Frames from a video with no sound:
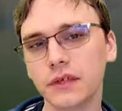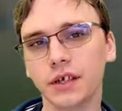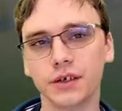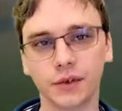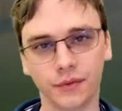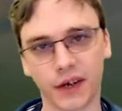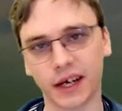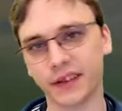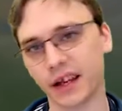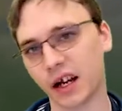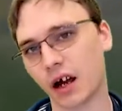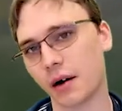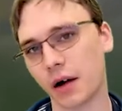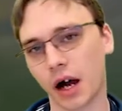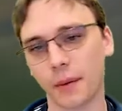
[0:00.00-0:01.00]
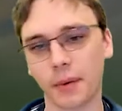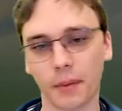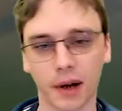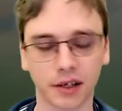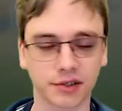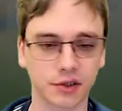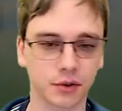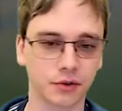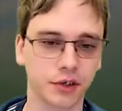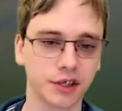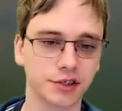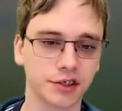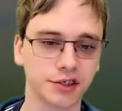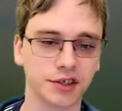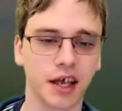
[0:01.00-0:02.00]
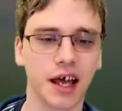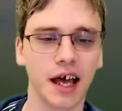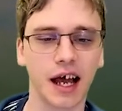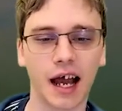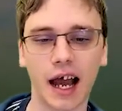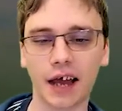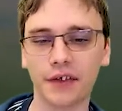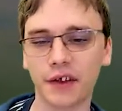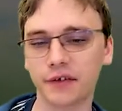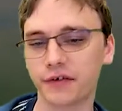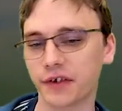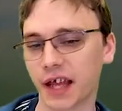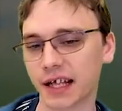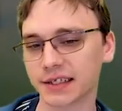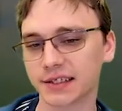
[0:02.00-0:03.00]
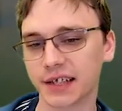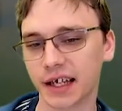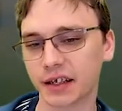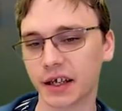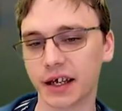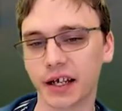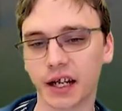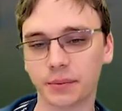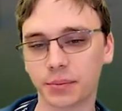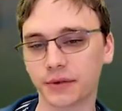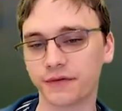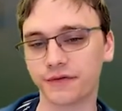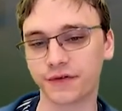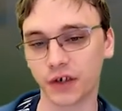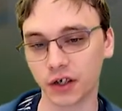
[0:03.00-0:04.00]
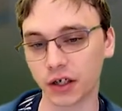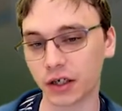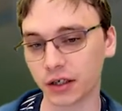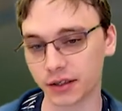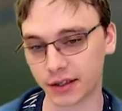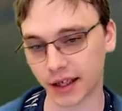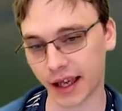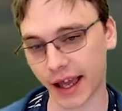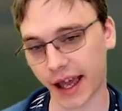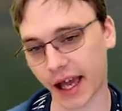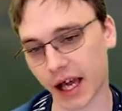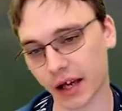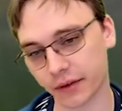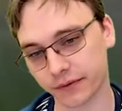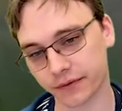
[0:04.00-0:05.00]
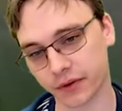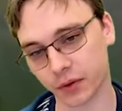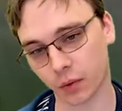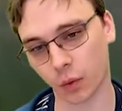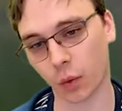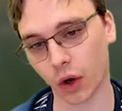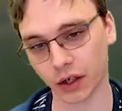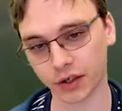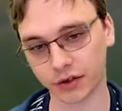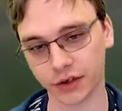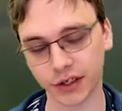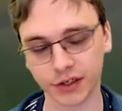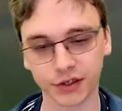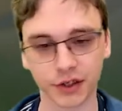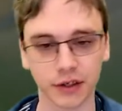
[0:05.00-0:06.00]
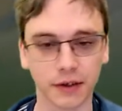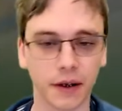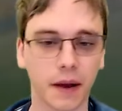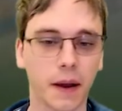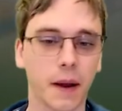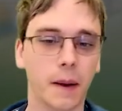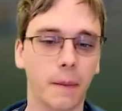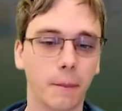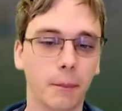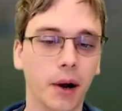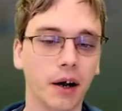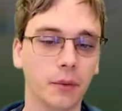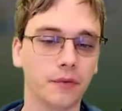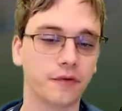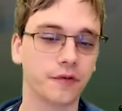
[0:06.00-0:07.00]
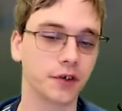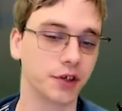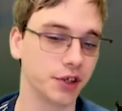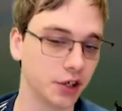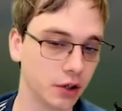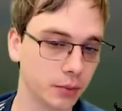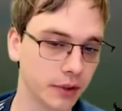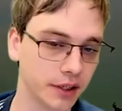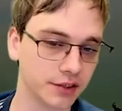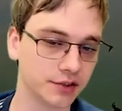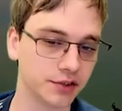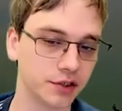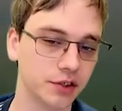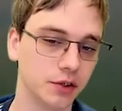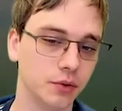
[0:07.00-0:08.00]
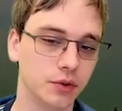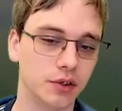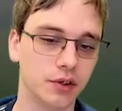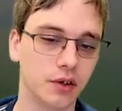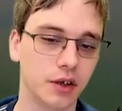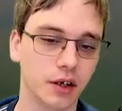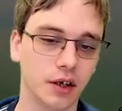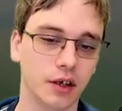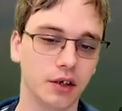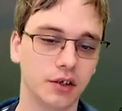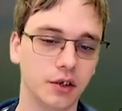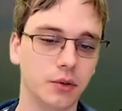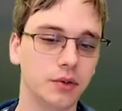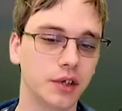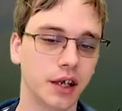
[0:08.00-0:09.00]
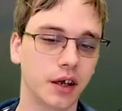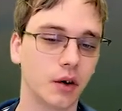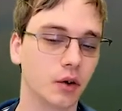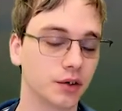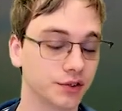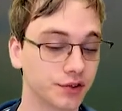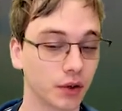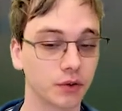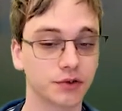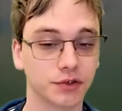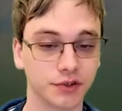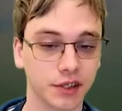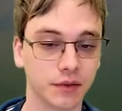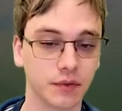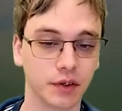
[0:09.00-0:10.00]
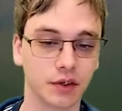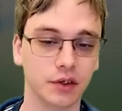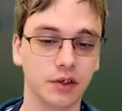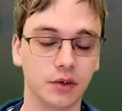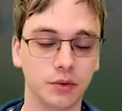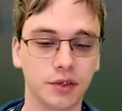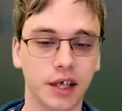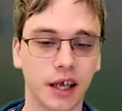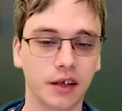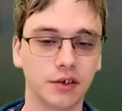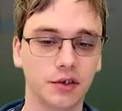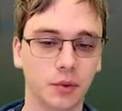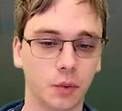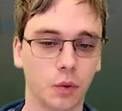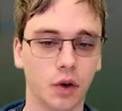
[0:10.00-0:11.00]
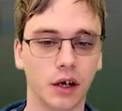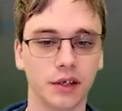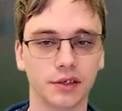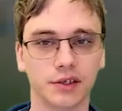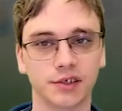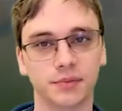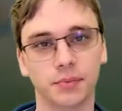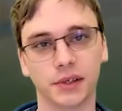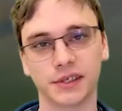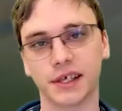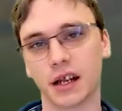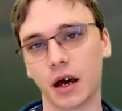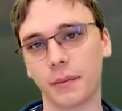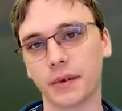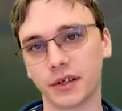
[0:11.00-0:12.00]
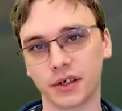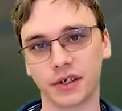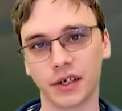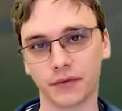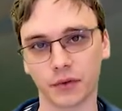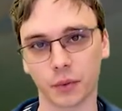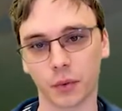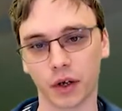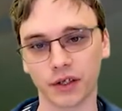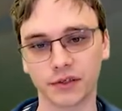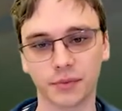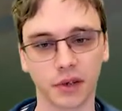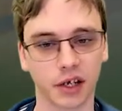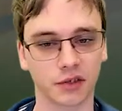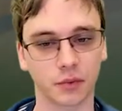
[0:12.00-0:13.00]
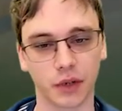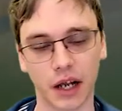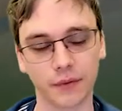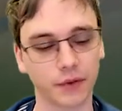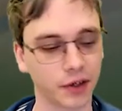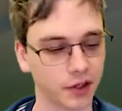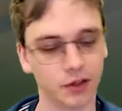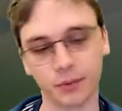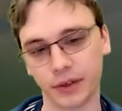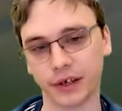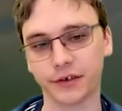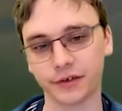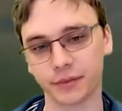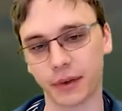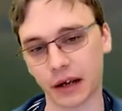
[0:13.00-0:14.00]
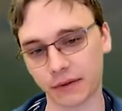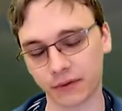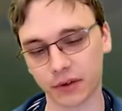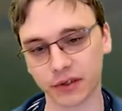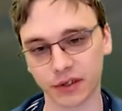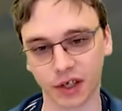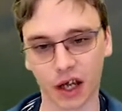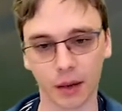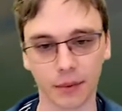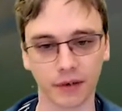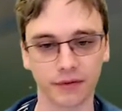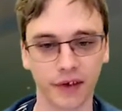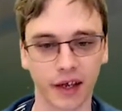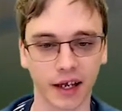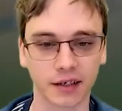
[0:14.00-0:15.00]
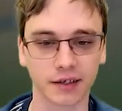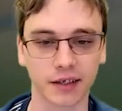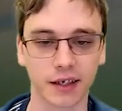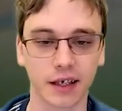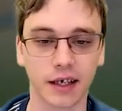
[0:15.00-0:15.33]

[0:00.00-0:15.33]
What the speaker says: Dividing that up amongst 2 creatures, I think for that stat line, I'd prefer to have 1 creature, but for humans, or soldiers even, you tend to want to split that up into different ones, because whenever a human enters the battlefield, it's a common effect.